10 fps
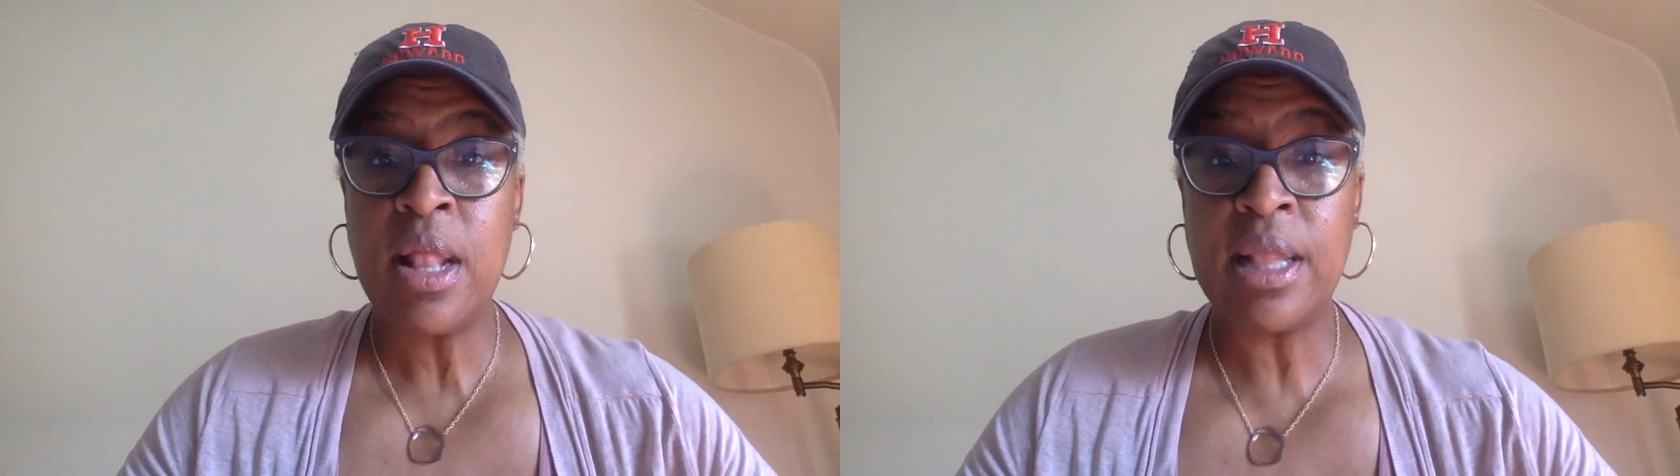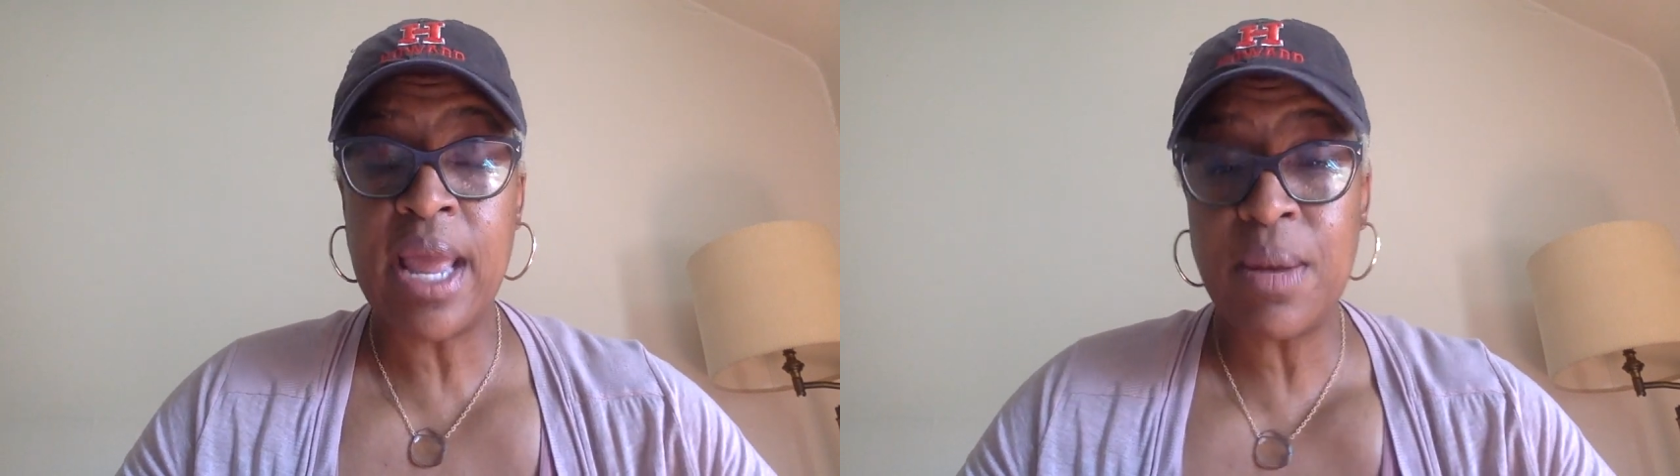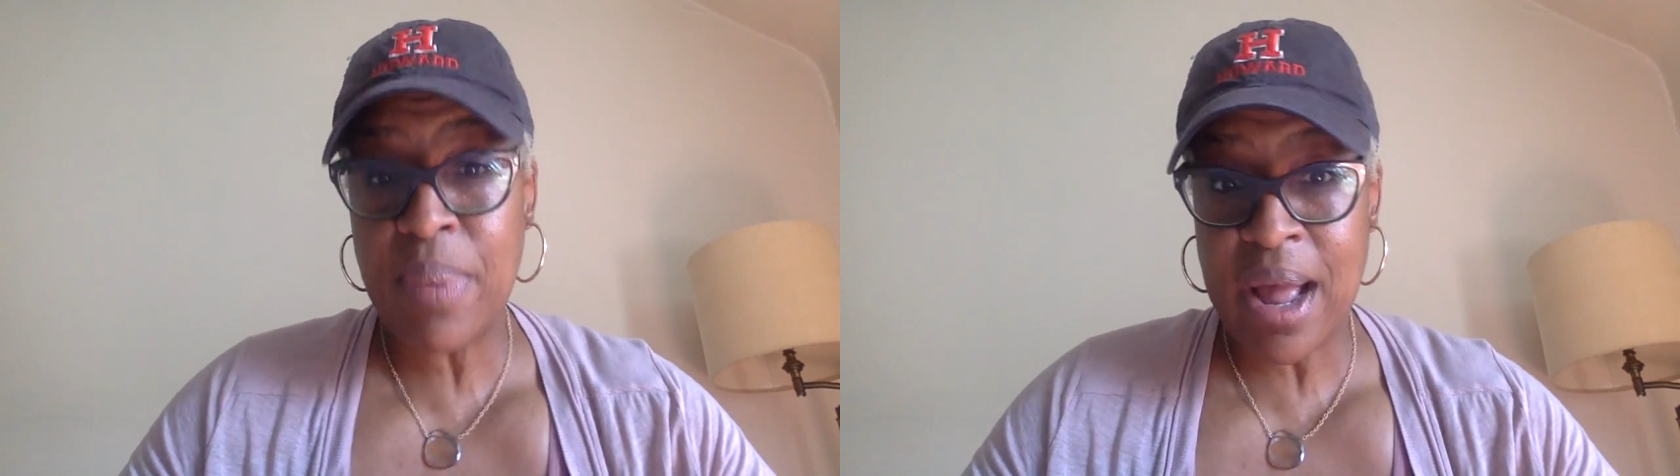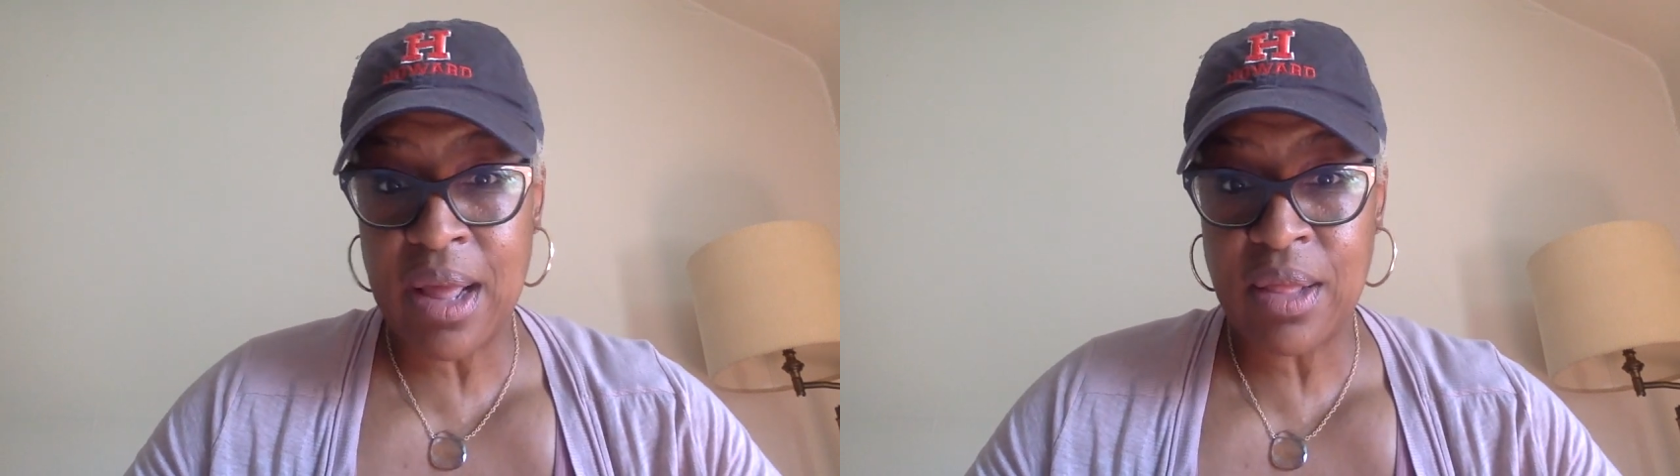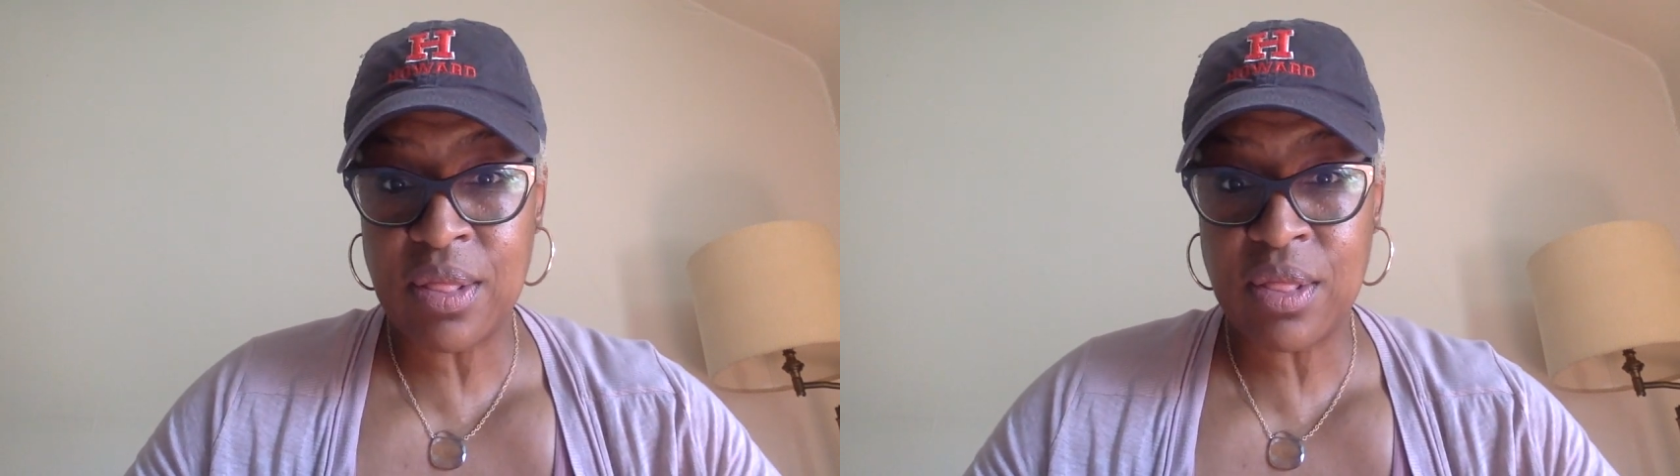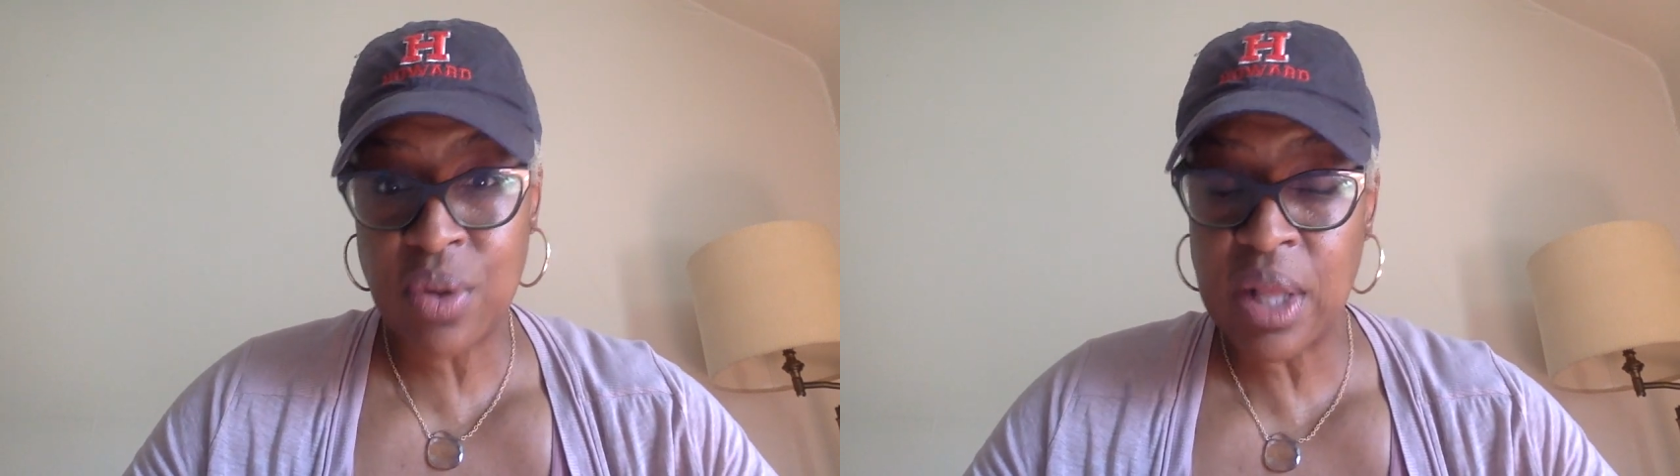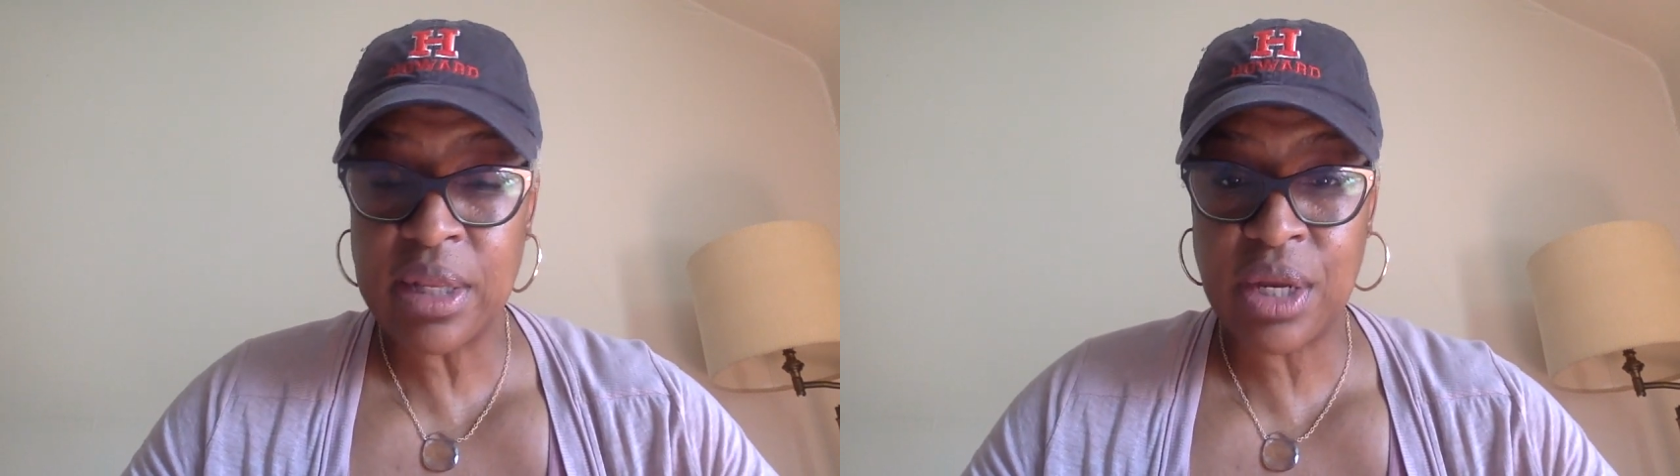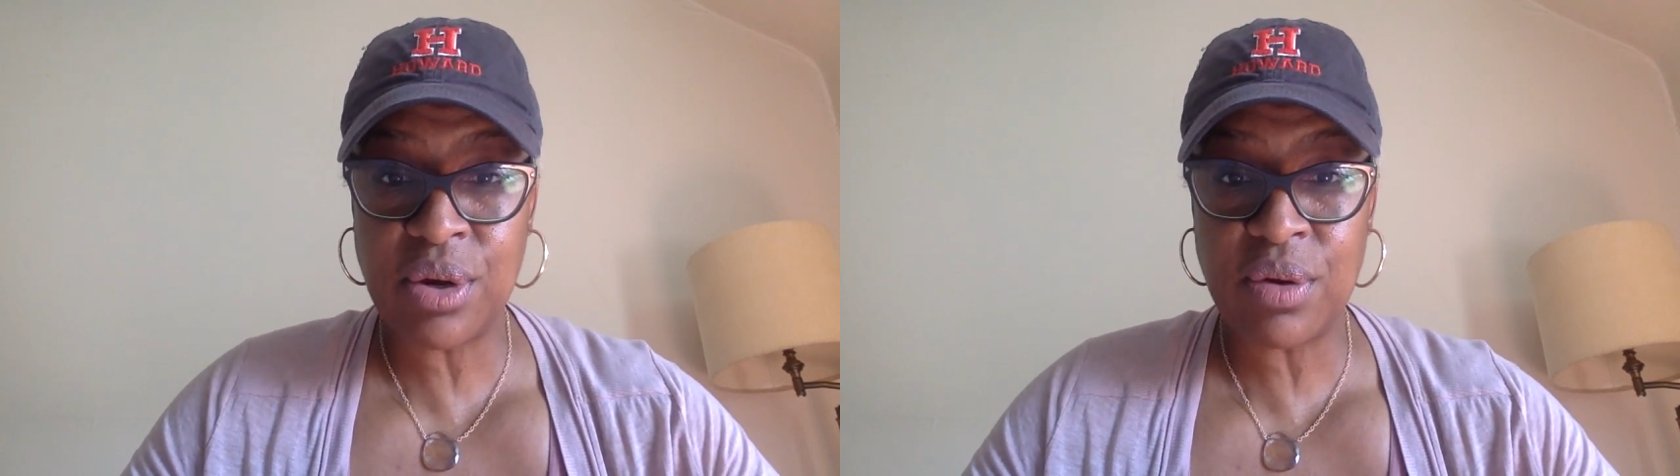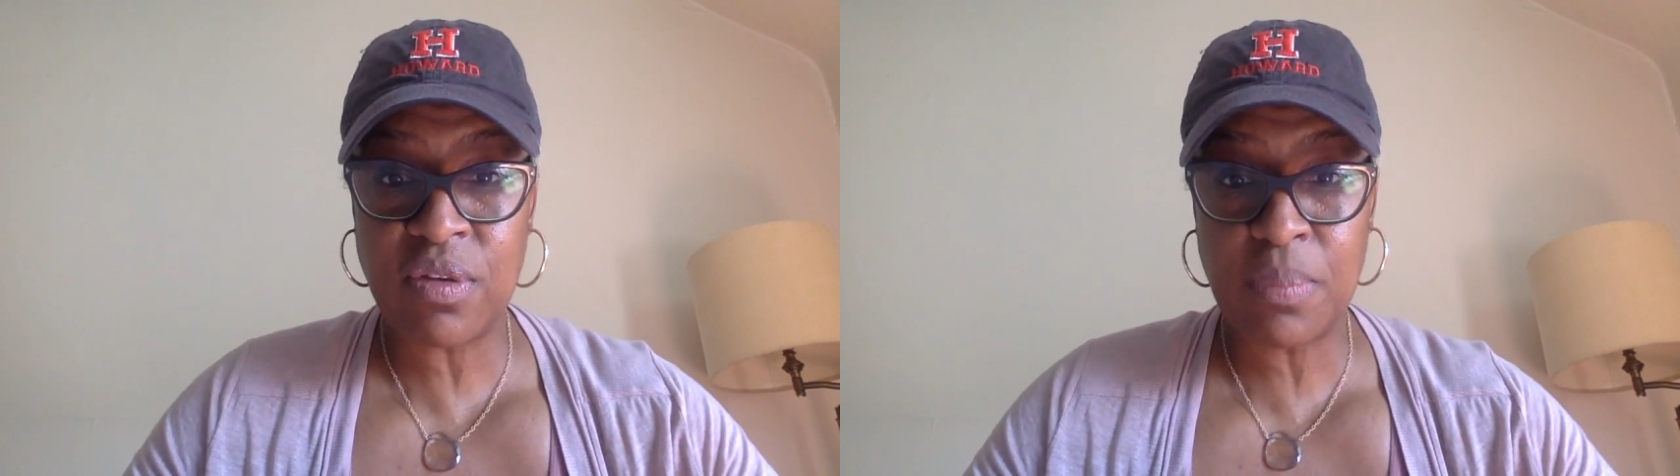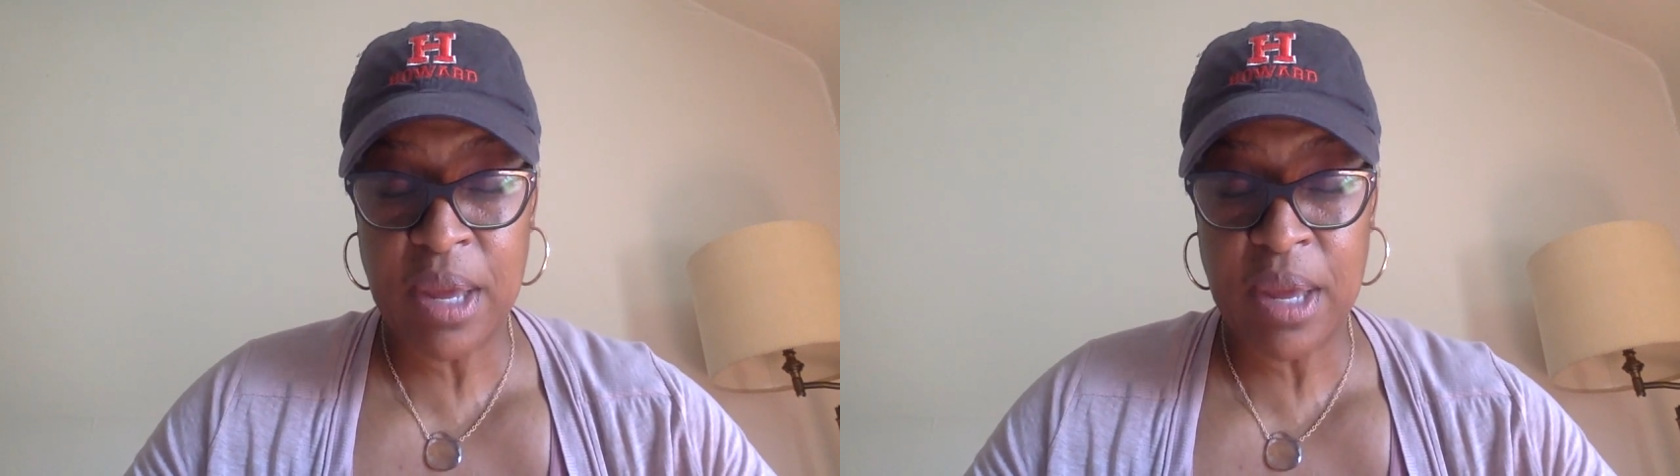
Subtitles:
led by thought leaders,